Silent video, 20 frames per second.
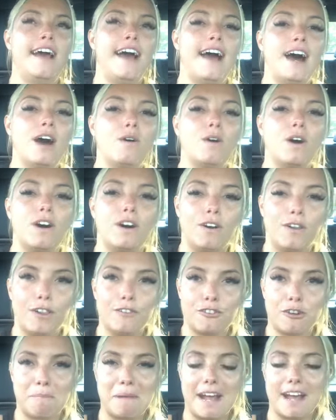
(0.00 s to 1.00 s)
how all
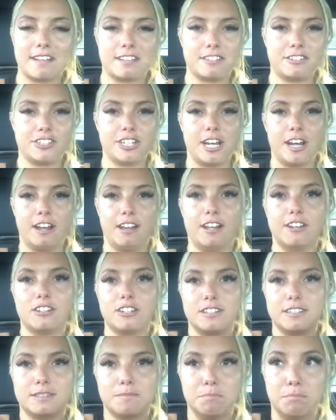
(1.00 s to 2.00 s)
of your past
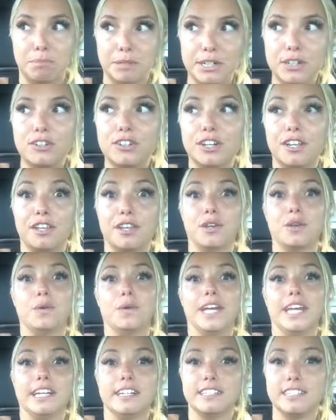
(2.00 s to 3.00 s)
challenges built
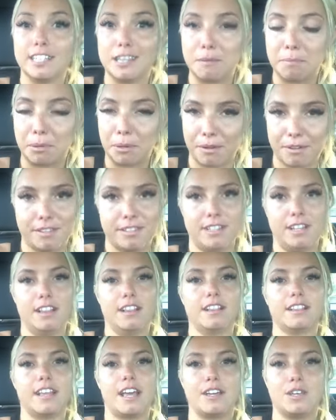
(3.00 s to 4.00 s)
you into the person
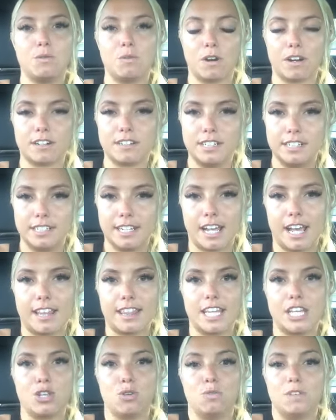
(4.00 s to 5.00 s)
that you are today
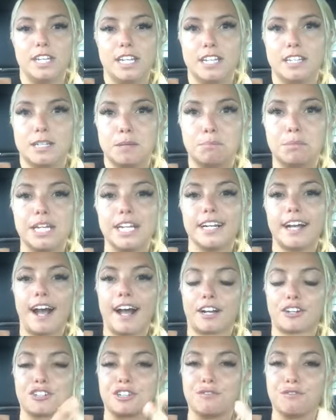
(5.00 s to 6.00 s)
that you need to be to
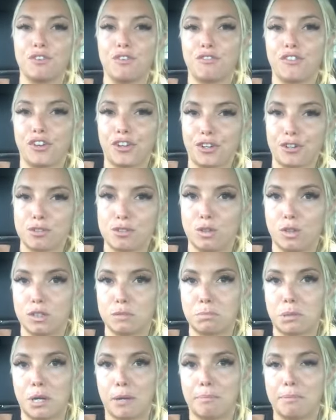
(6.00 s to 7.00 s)
actually fulfill your
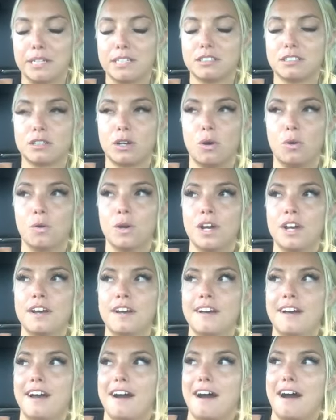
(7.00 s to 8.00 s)
soul's purpose. So
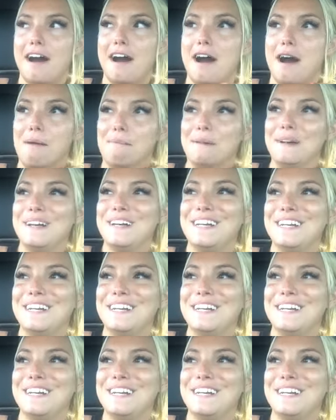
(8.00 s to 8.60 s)
um,